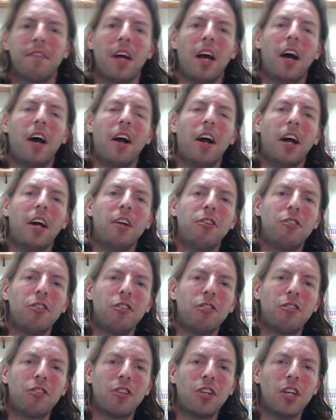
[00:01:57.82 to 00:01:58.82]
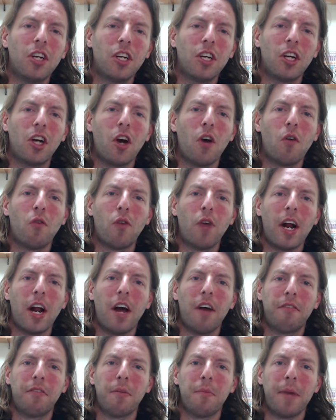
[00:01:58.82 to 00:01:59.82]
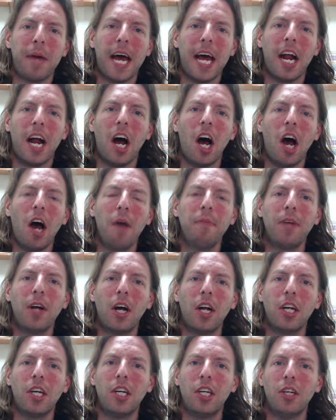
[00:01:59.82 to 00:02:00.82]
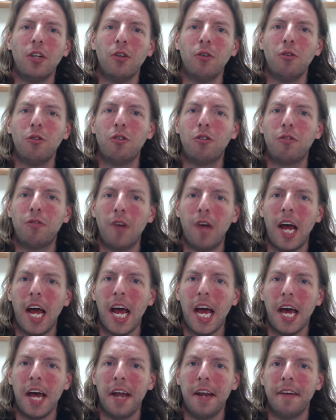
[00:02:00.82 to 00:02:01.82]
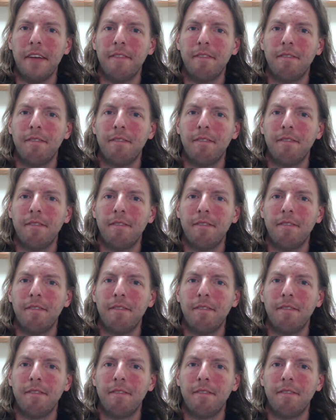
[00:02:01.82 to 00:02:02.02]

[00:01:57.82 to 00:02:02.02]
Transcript: Alright, just gonna go right off the bat. I'm not a huge fan,